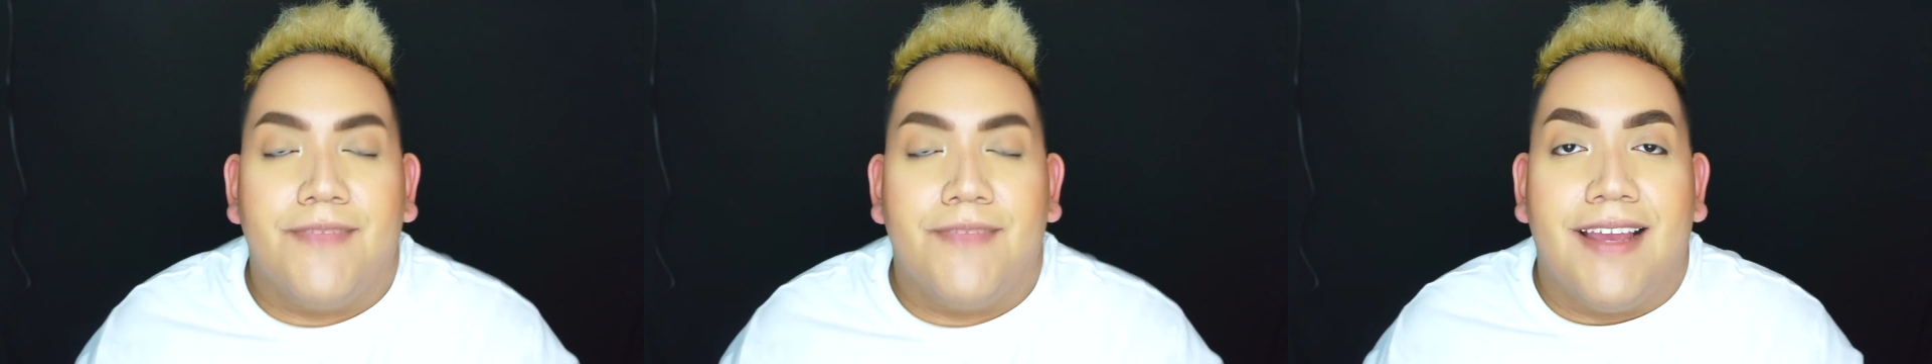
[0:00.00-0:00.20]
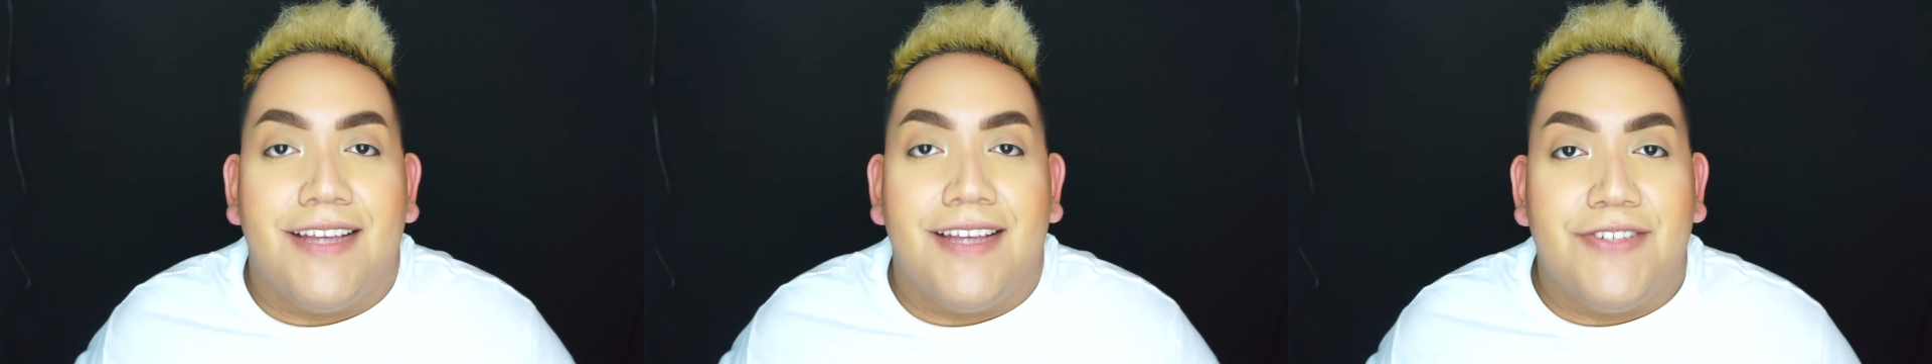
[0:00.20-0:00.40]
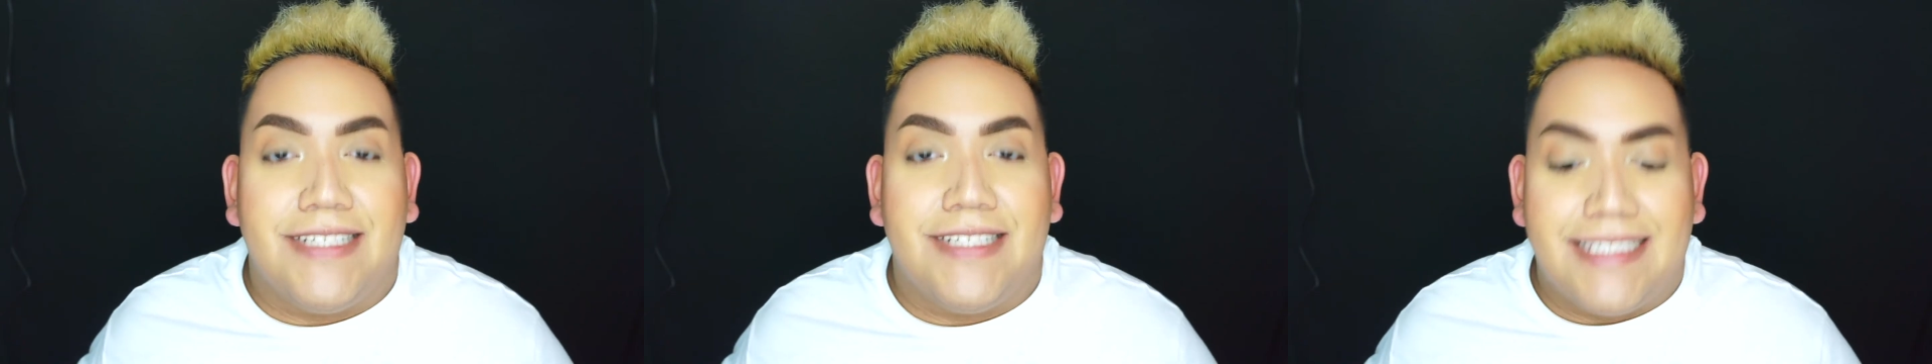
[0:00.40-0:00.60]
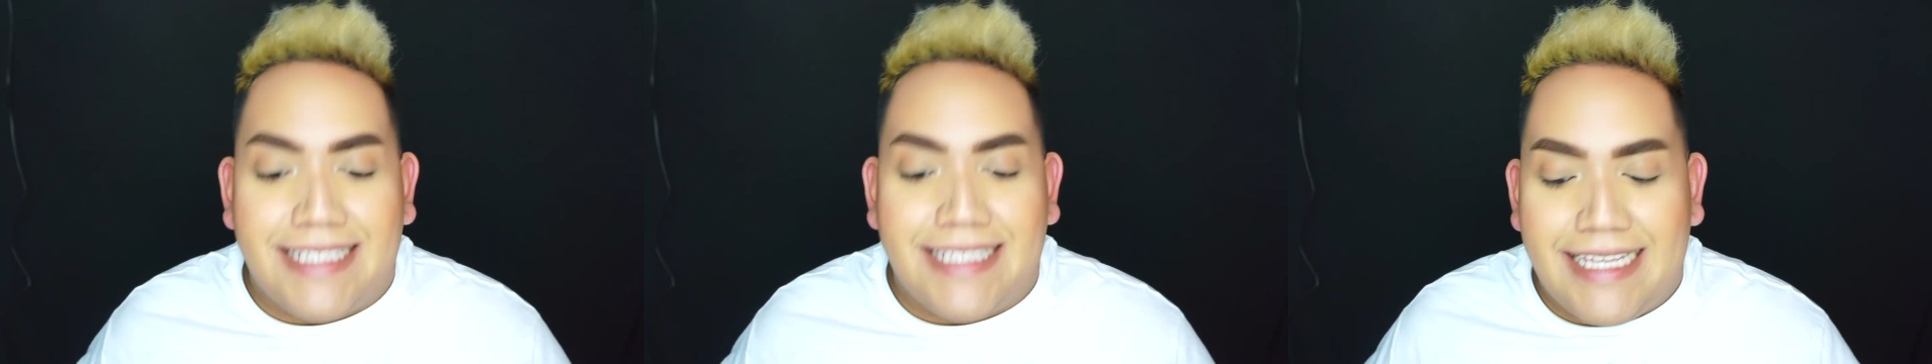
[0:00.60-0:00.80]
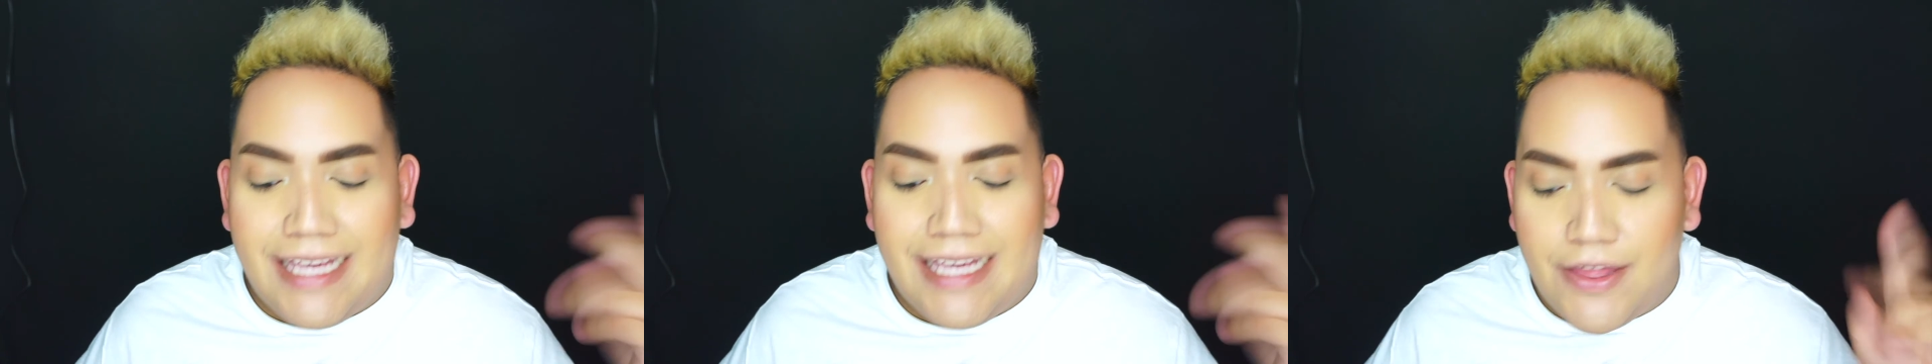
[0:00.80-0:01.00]
As you can
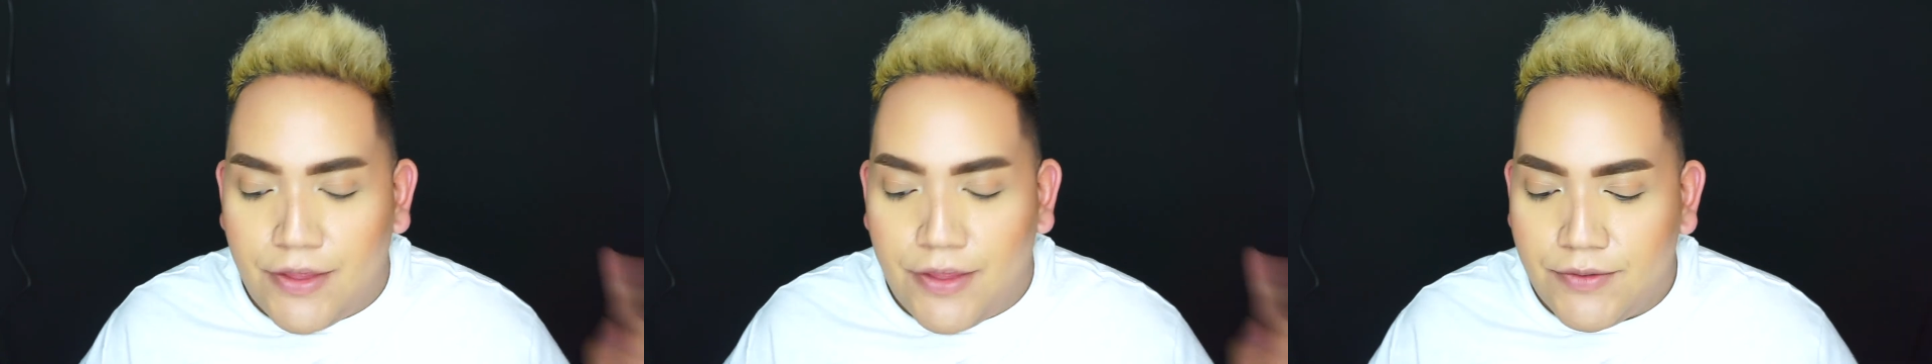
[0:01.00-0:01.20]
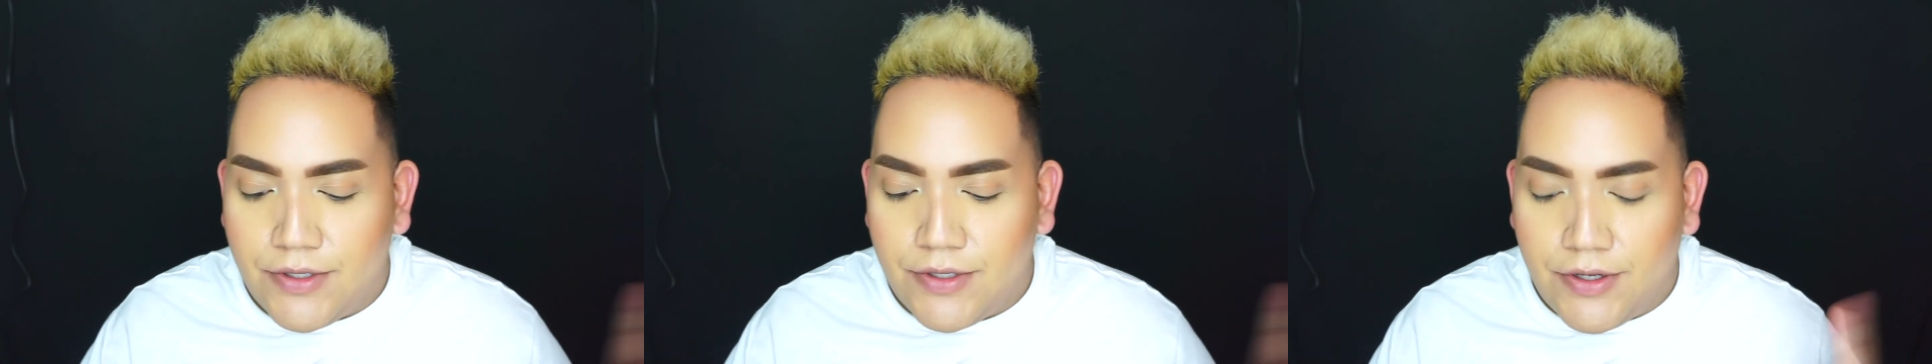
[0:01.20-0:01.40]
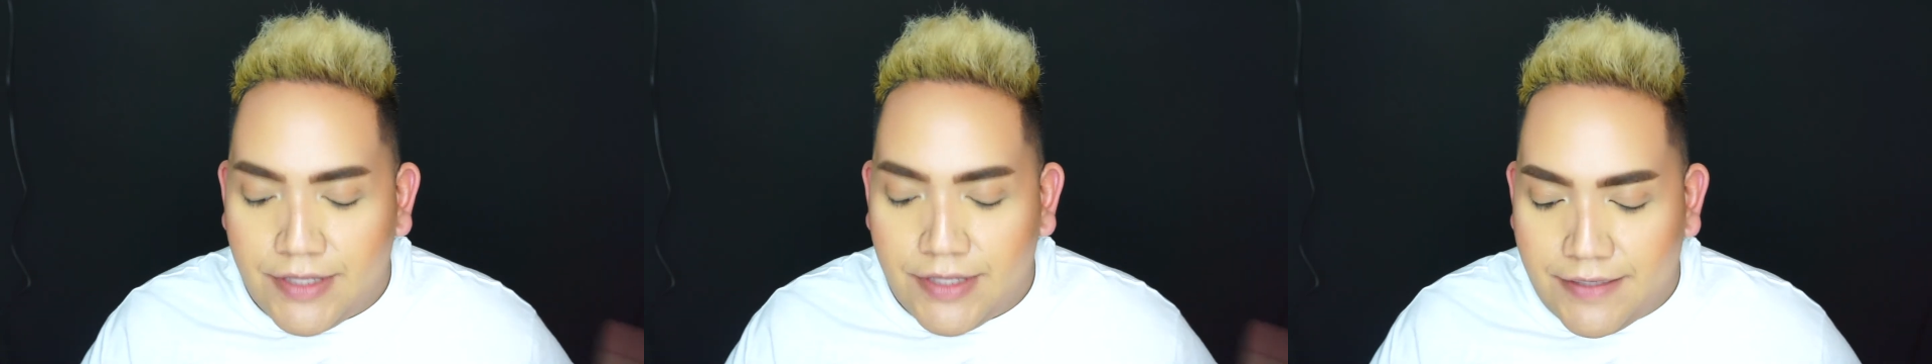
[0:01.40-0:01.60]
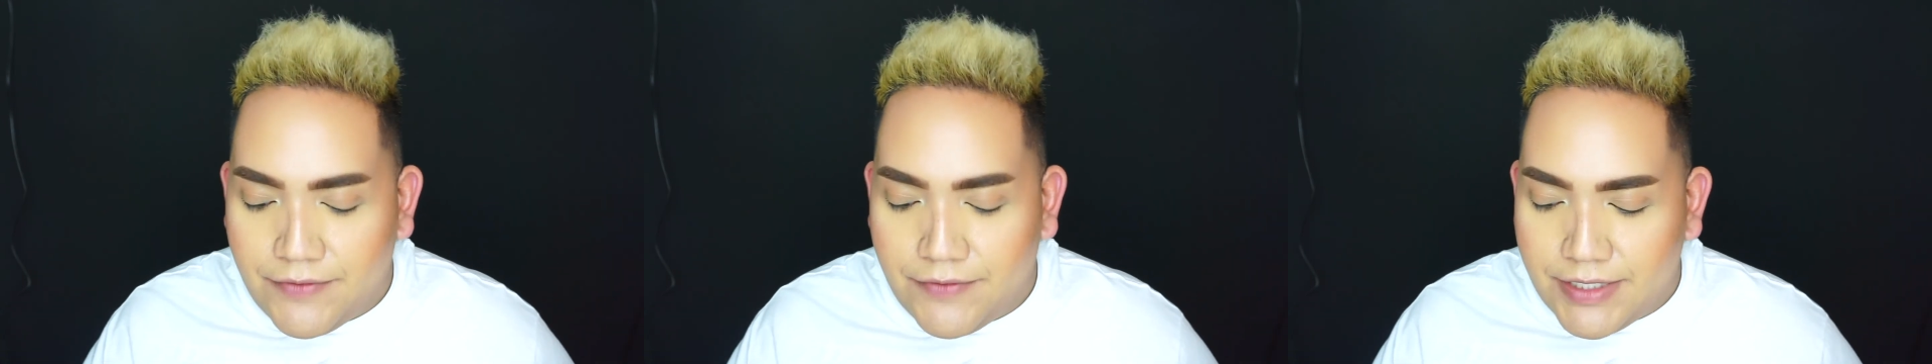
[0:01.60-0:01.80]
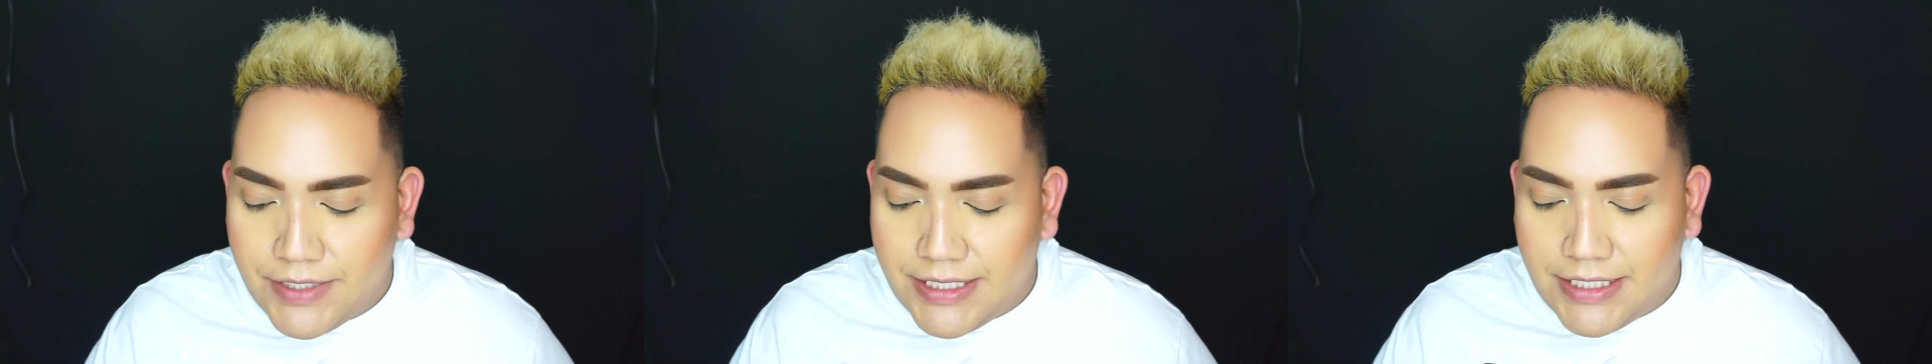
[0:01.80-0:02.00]
see, those are the
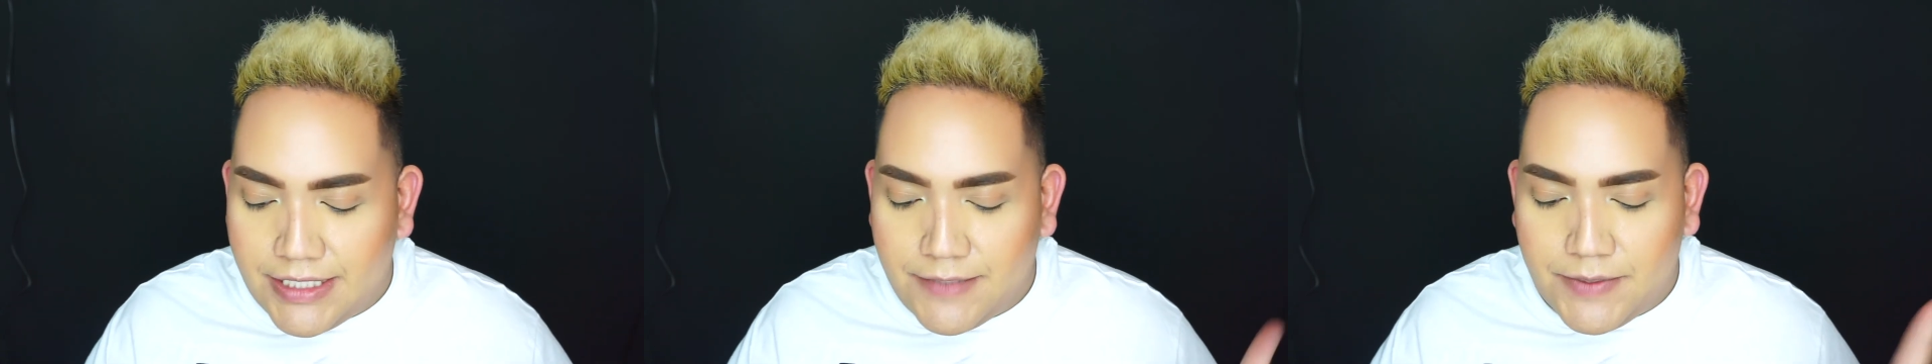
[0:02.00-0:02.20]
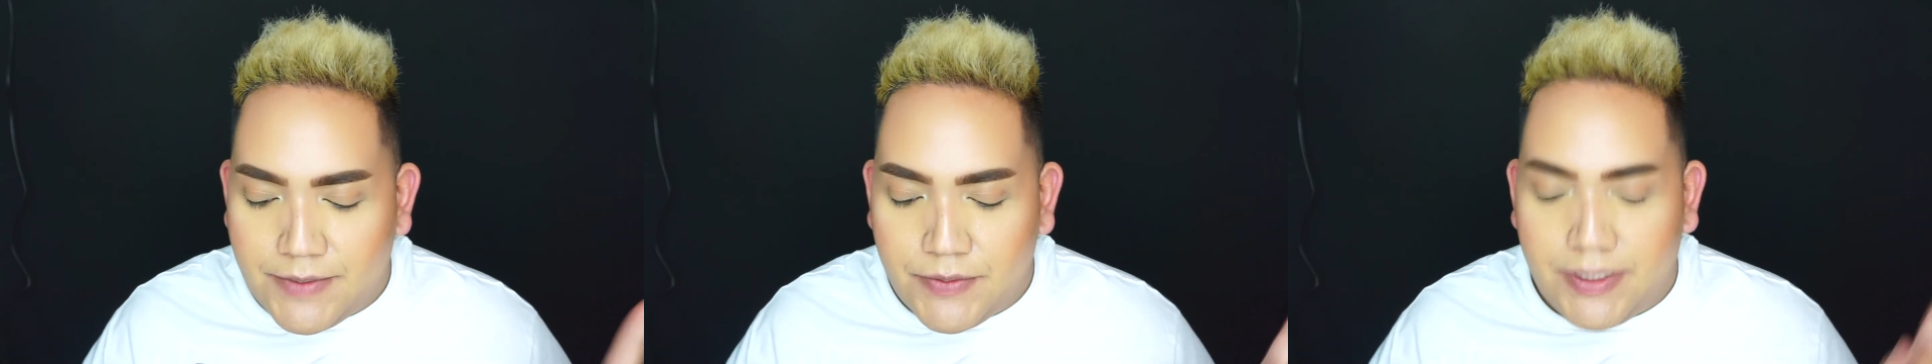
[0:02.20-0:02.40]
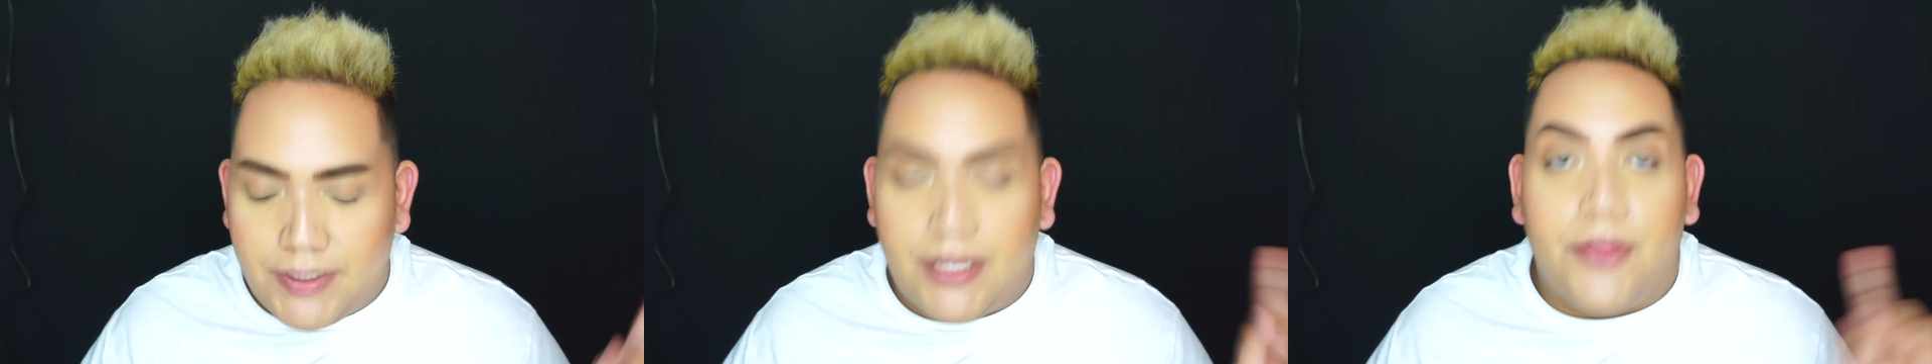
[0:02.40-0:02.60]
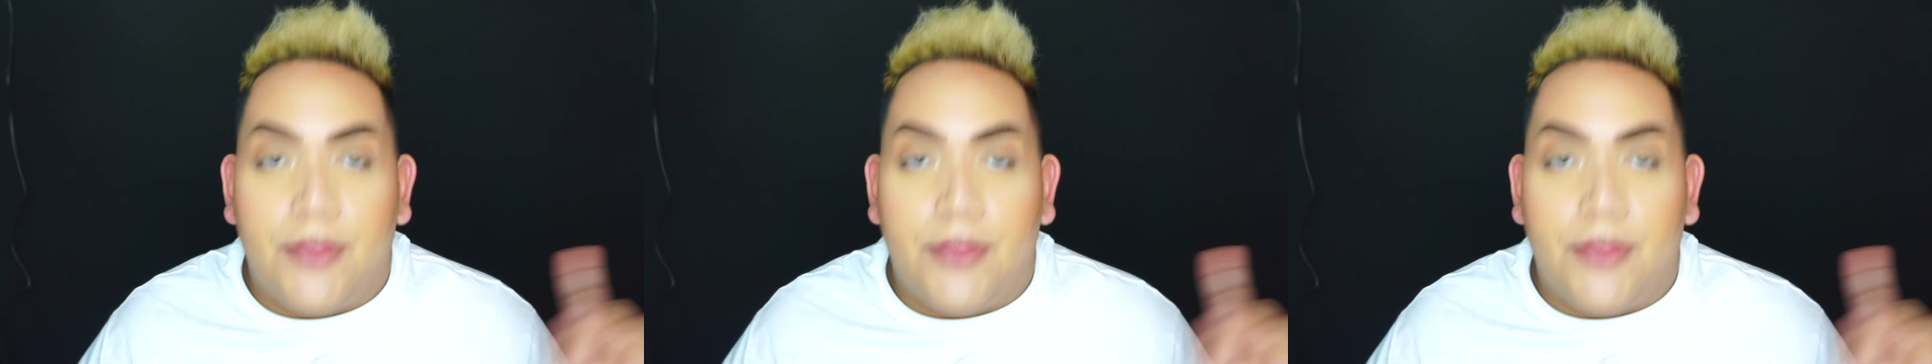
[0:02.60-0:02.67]
differences between